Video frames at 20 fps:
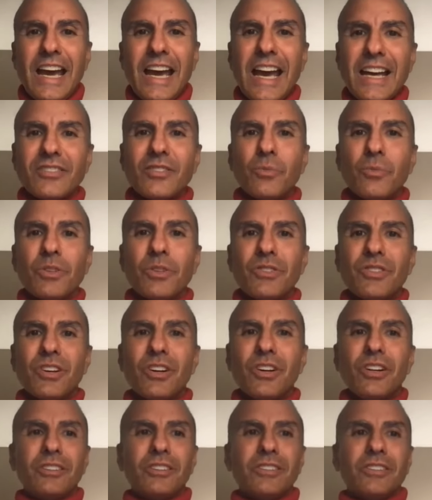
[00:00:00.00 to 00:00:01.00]
As a
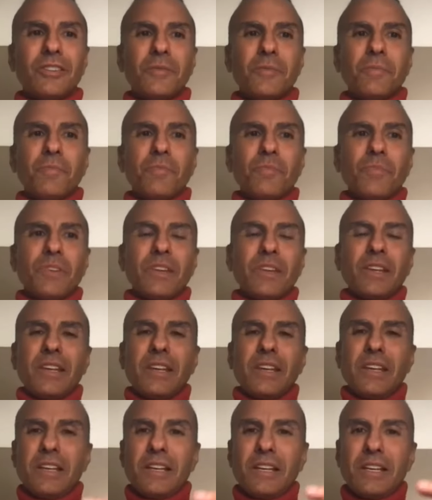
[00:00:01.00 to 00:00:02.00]
result,
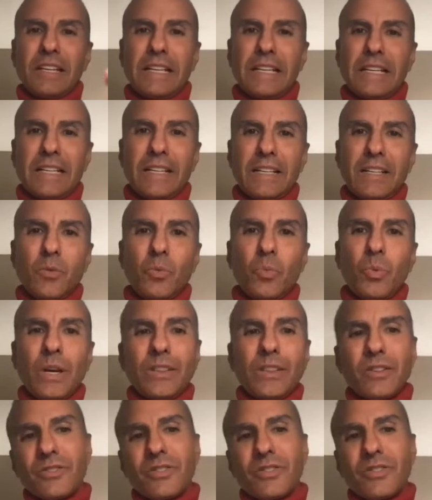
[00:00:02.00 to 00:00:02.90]
when